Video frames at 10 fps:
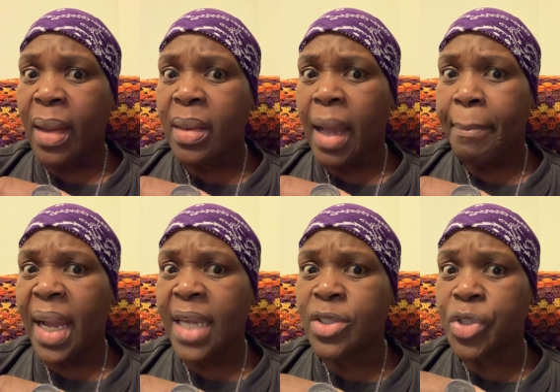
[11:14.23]
Now,
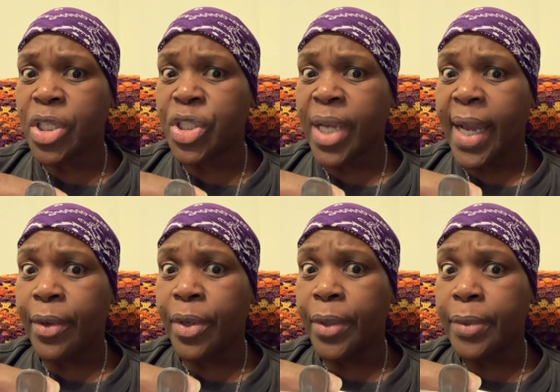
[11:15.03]
mind you, the
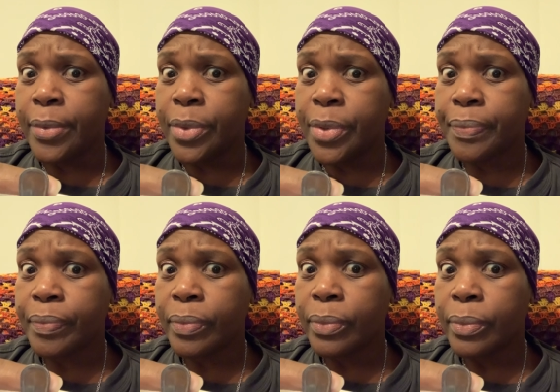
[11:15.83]
child knows
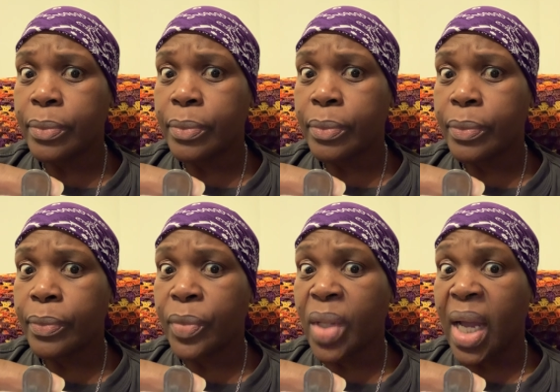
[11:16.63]

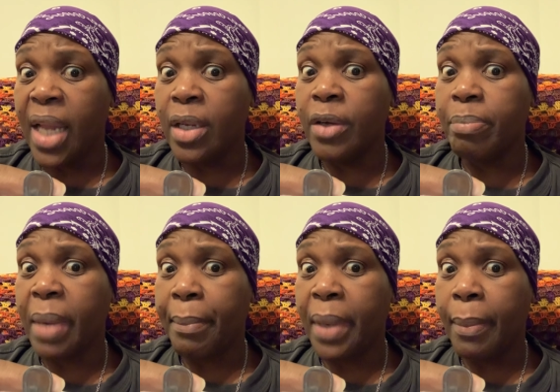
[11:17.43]
I love
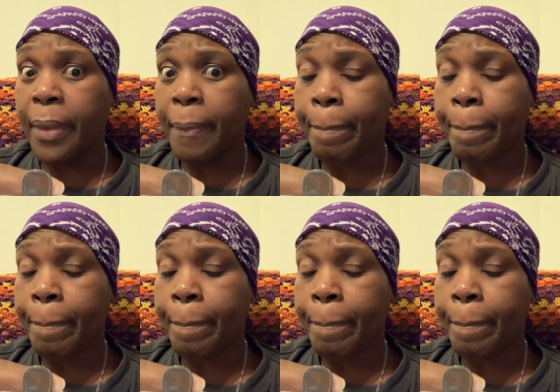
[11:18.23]
my mama.